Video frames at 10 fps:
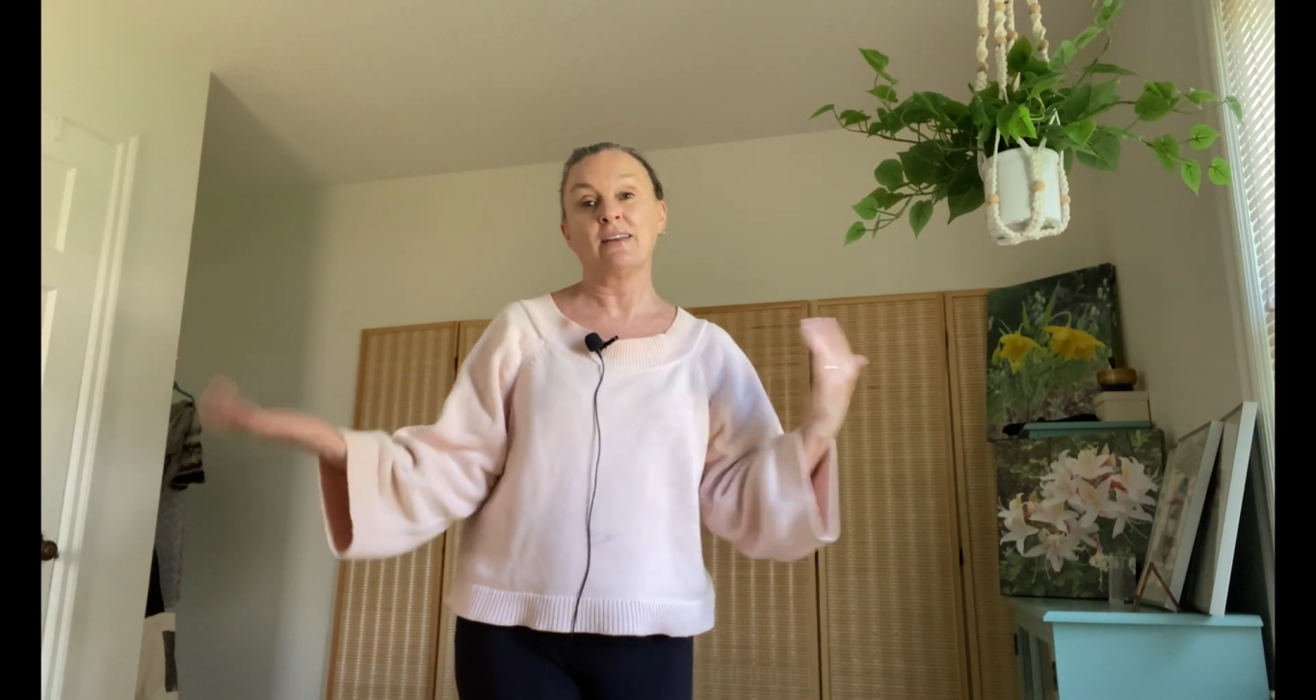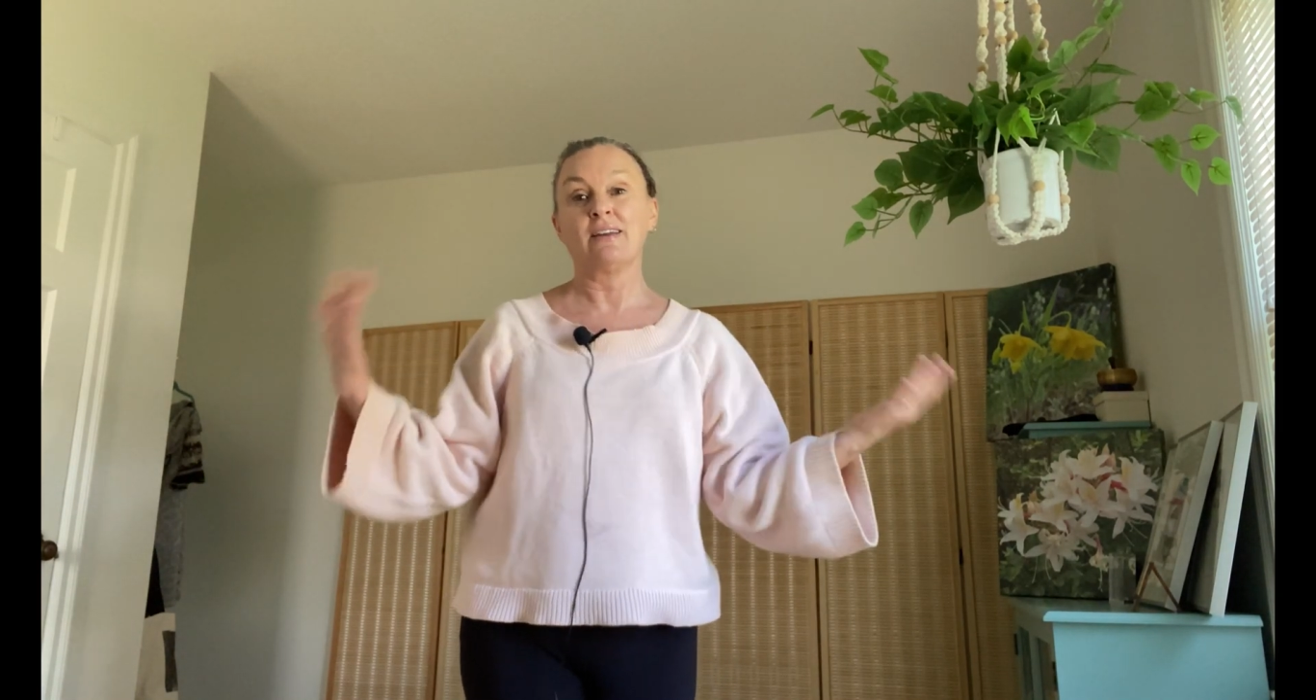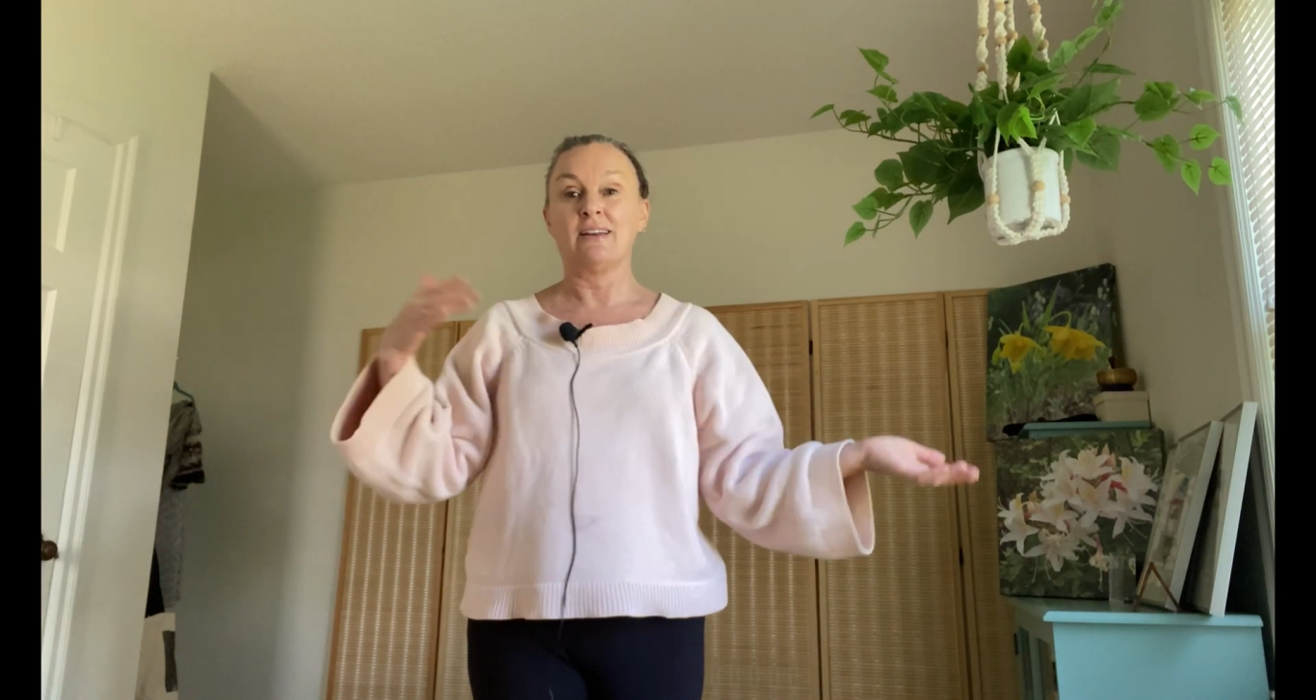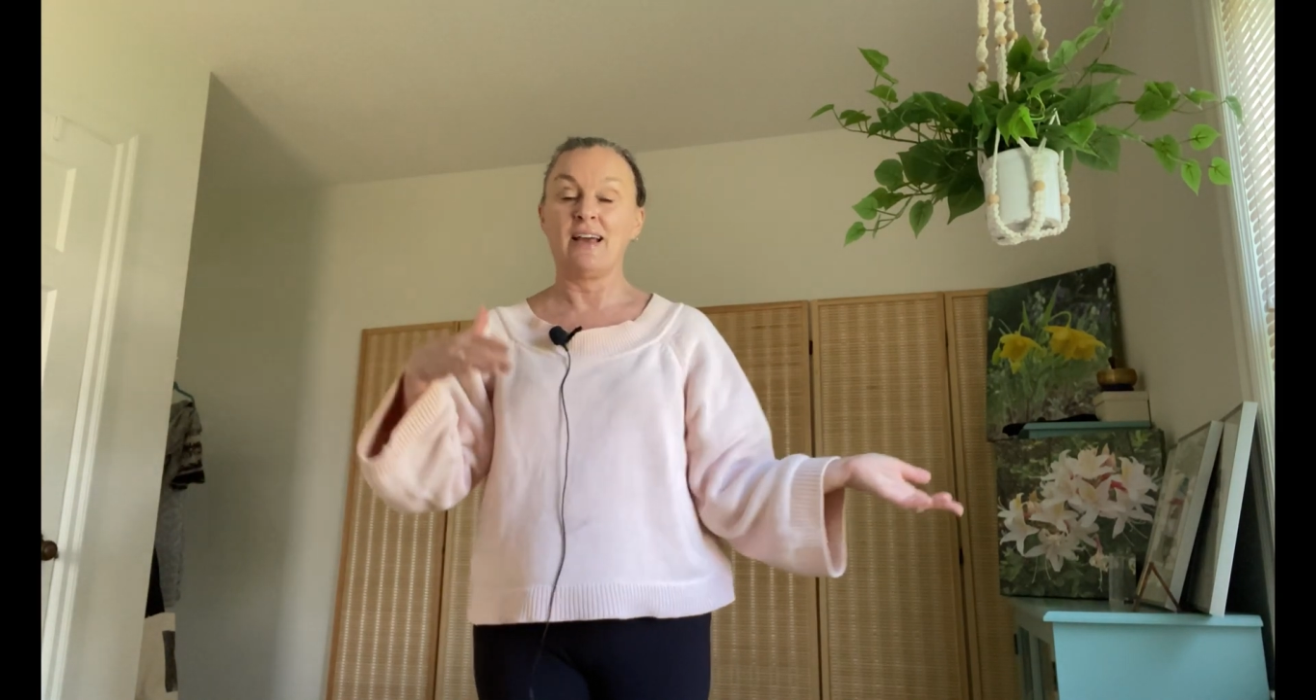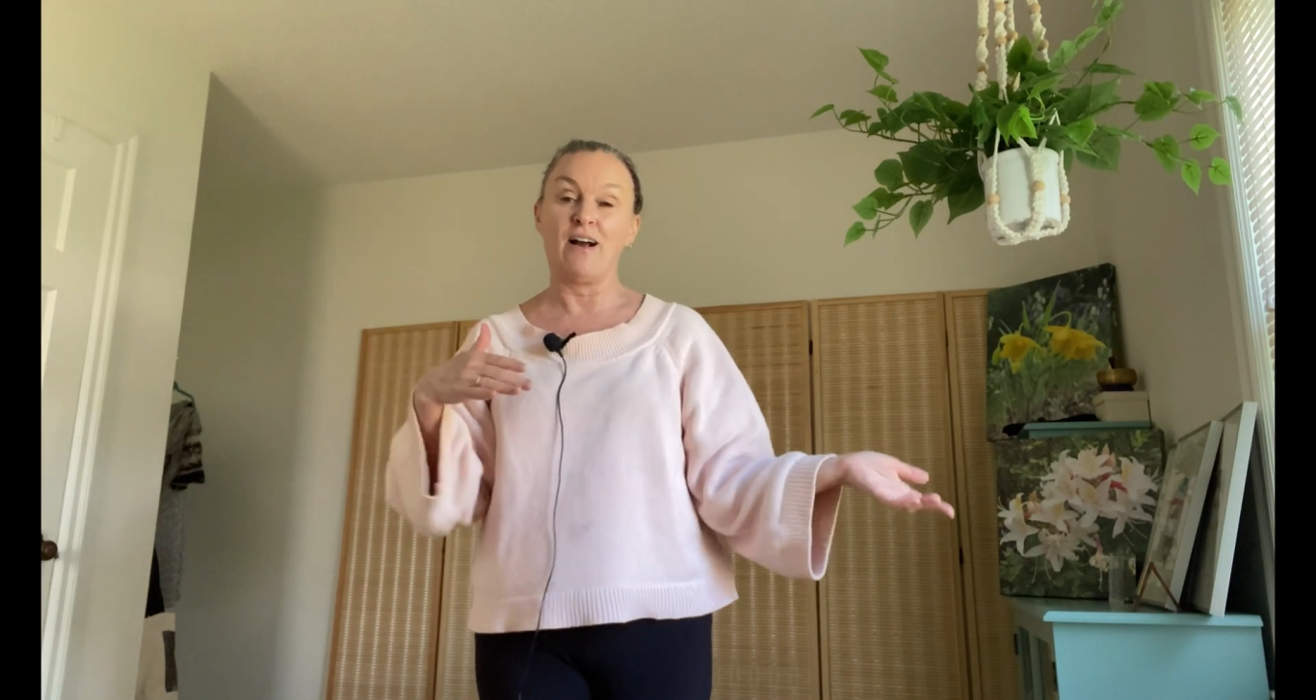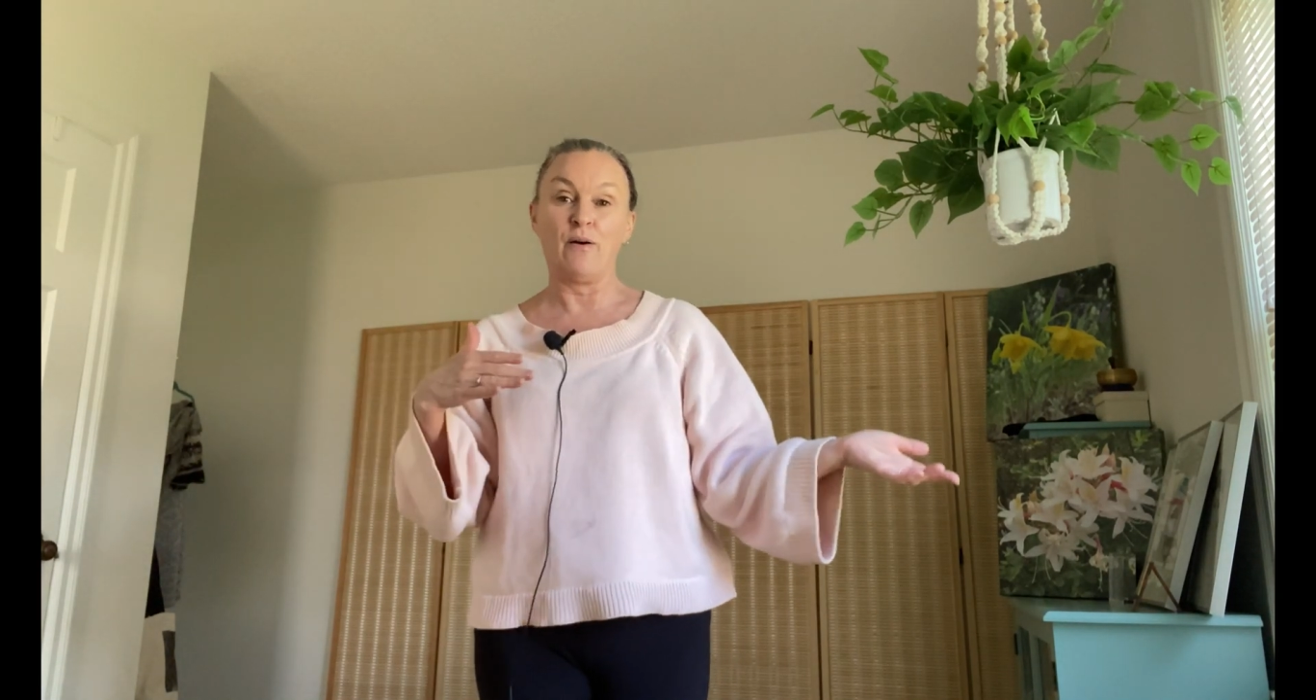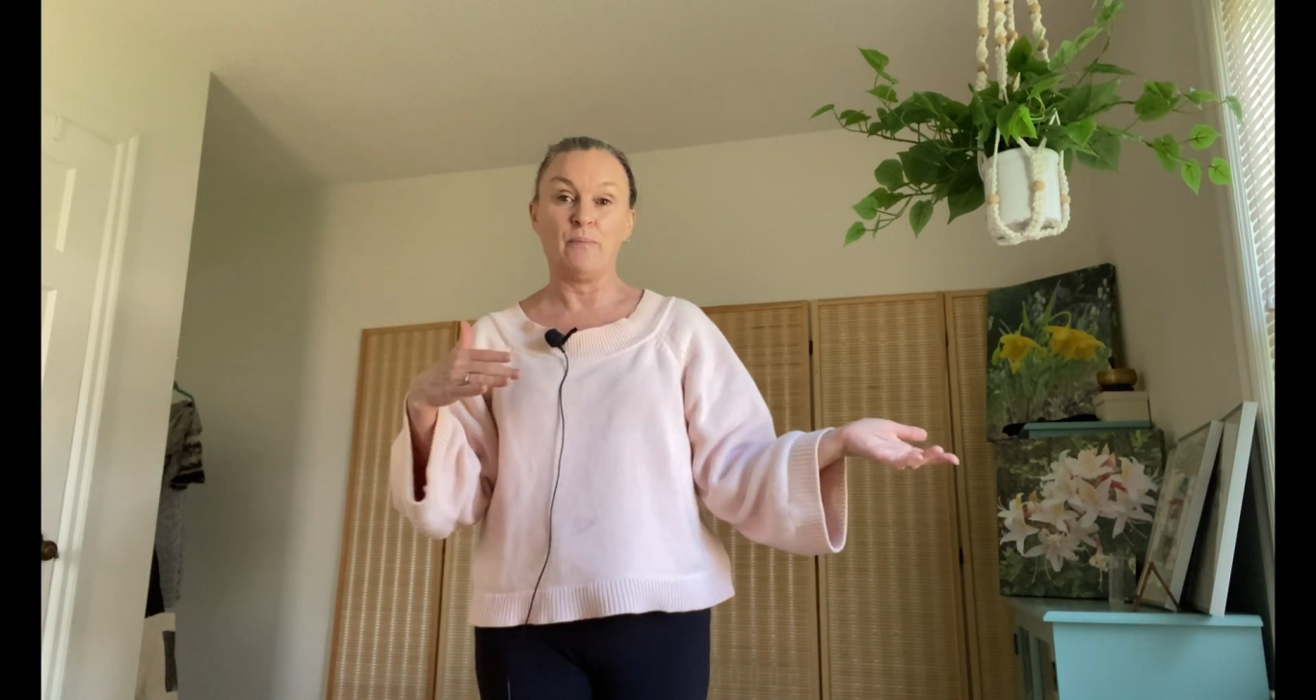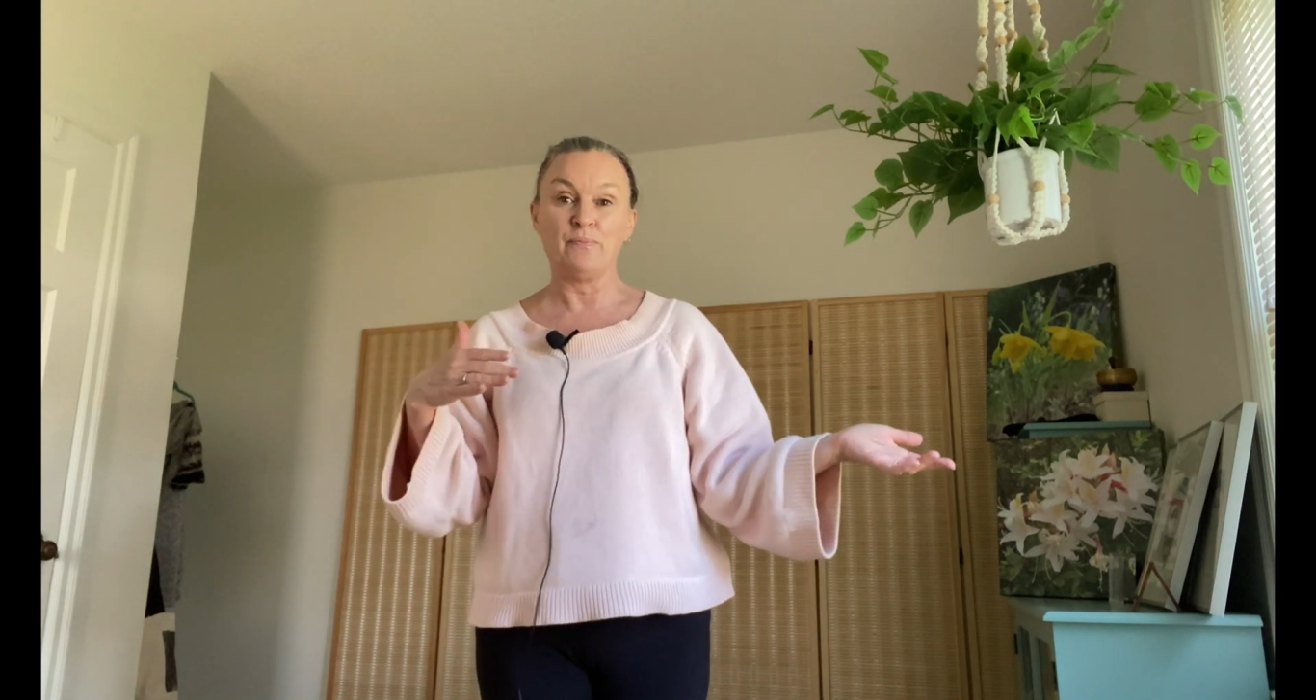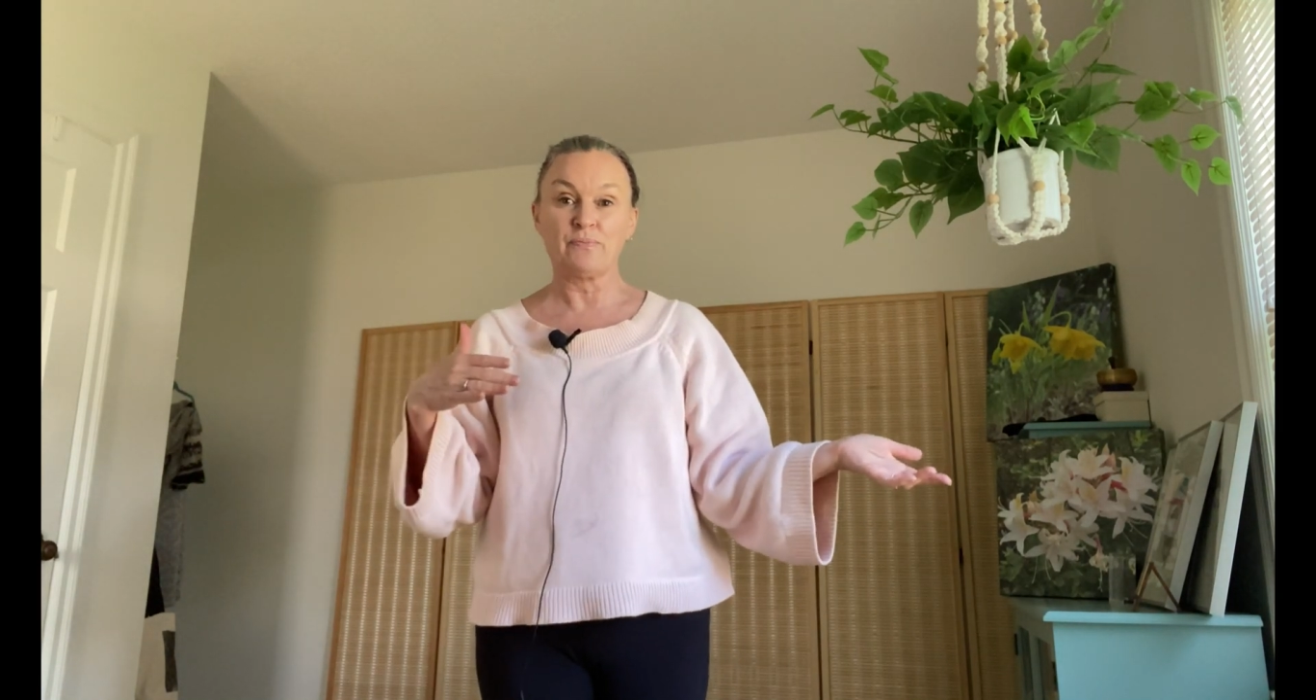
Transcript: can help